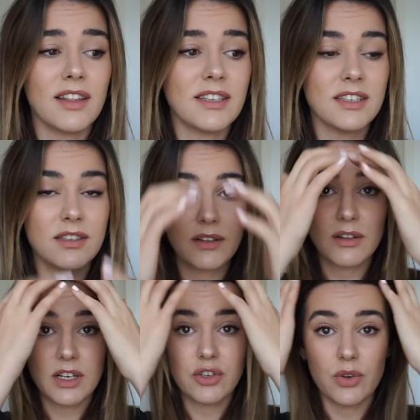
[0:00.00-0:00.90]
This
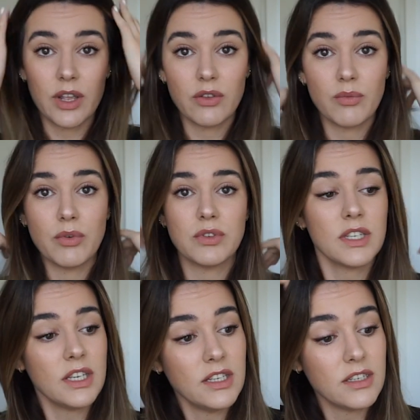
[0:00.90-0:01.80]
is literally the
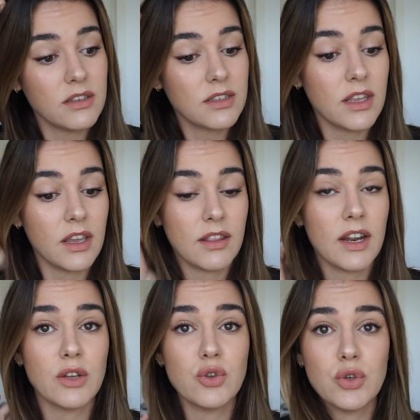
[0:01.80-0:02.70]
most easiest thing that
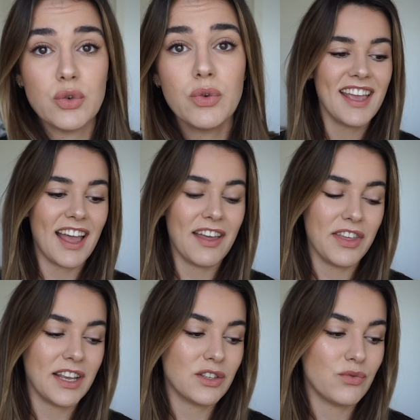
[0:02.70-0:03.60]
I do. I
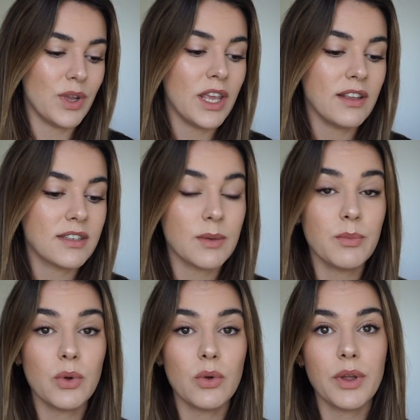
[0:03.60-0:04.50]
think it's really
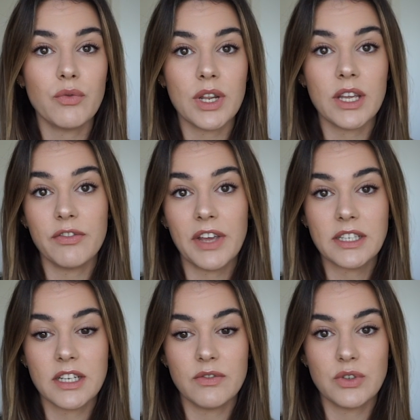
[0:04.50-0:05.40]
simple and really
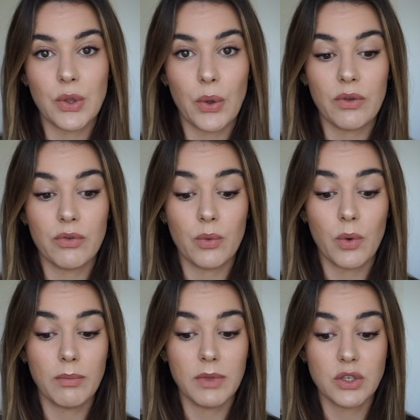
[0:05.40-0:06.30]
effective, so if you
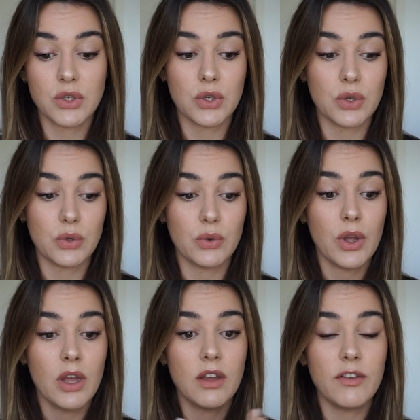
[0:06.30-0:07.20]
want me to
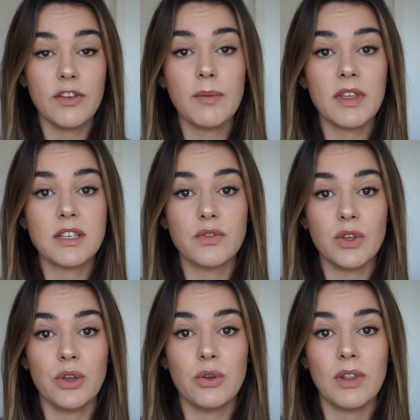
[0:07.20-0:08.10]
film this for
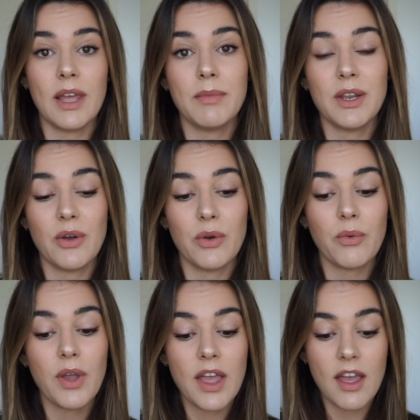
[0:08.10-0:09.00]
you, let me
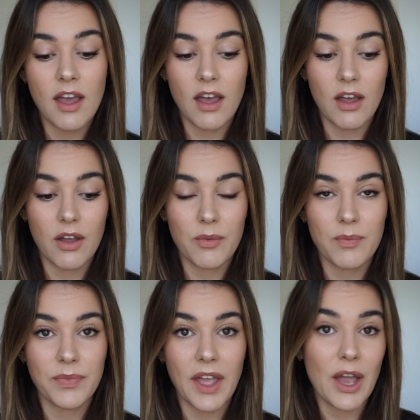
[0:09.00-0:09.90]
know.
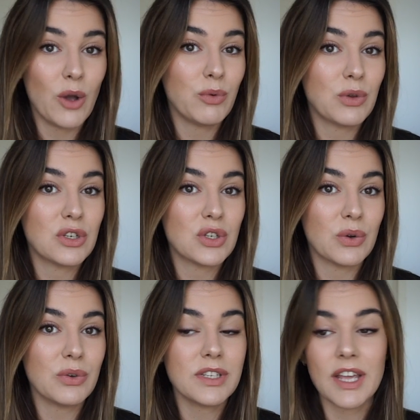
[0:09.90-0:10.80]
Um, I hope you
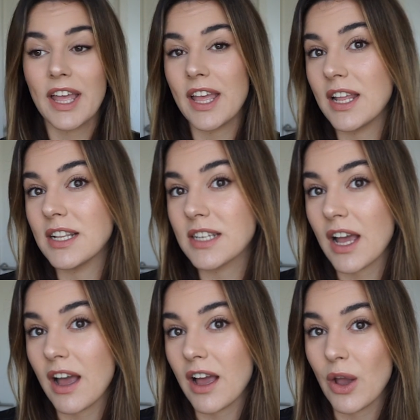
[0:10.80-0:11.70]
enjoyed and
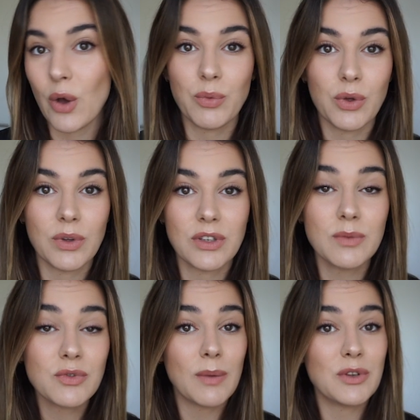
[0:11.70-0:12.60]
I hope you will
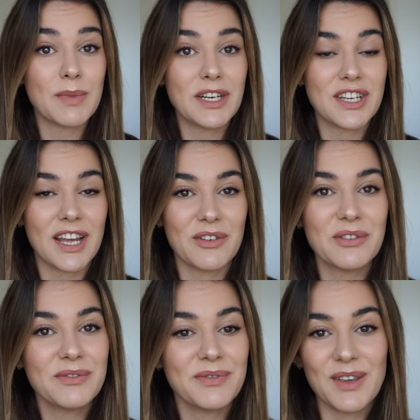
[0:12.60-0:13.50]
subscribe to my
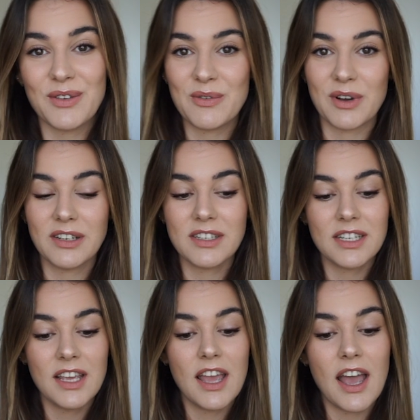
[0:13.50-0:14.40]
channel if you want.
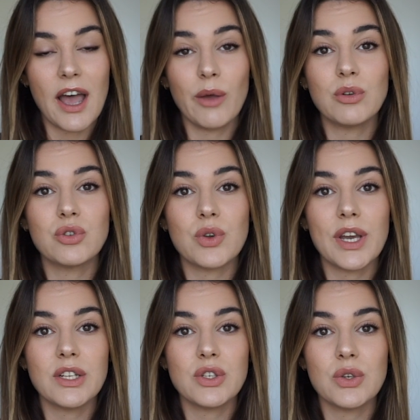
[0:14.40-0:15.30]
I will
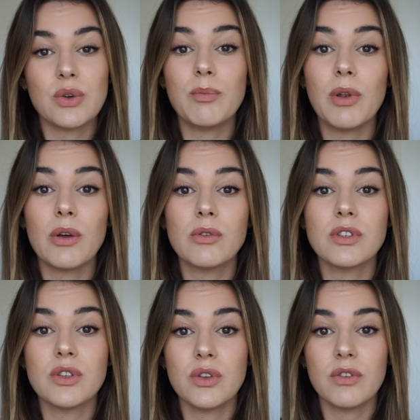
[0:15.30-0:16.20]
try to
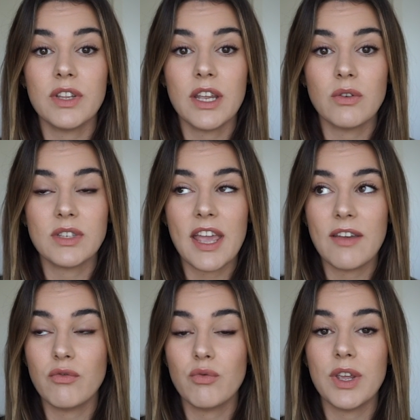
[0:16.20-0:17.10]
upload new videos
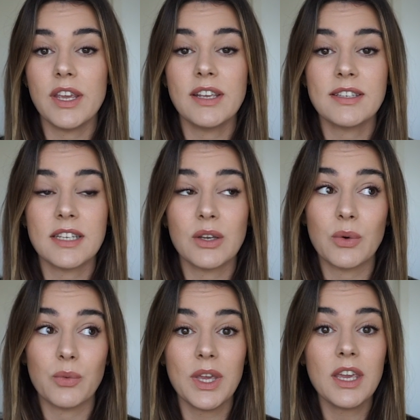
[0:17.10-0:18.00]
every
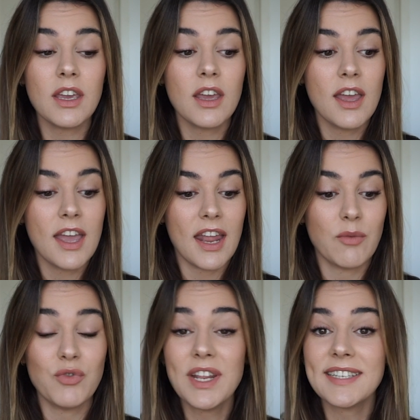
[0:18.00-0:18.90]
single week and
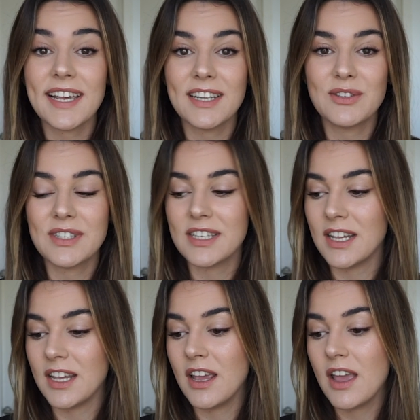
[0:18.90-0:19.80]
I'm really excited to
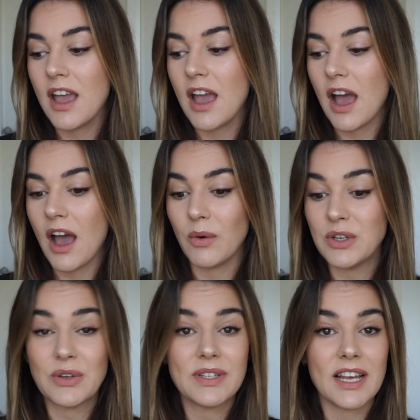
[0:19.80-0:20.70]
see how it
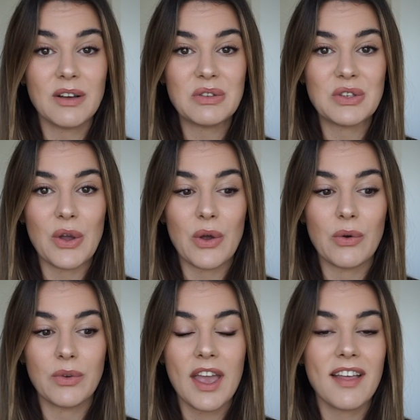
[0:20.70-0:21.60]
turns out.
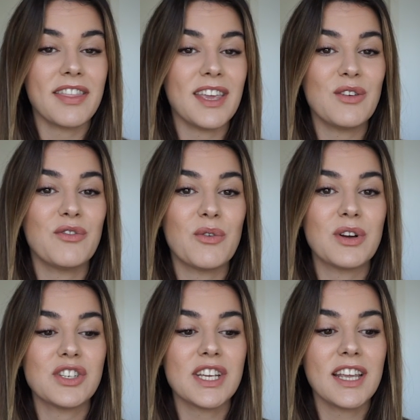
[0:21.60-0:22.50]
So yeah, thank you for
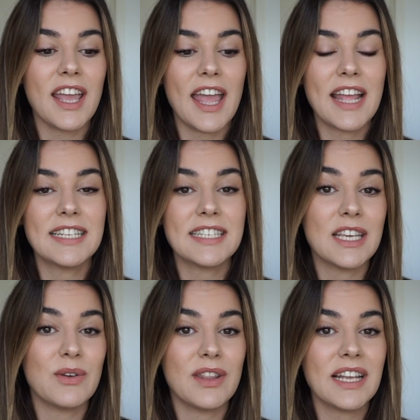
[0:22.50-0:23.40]
watching and see
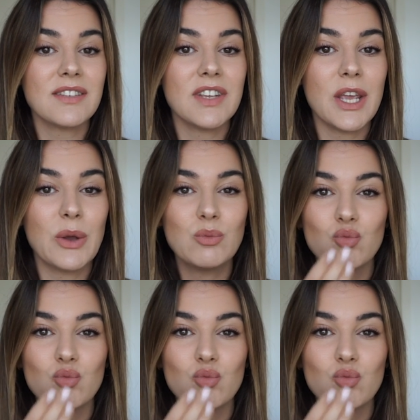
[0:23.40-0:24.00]
you in the next video.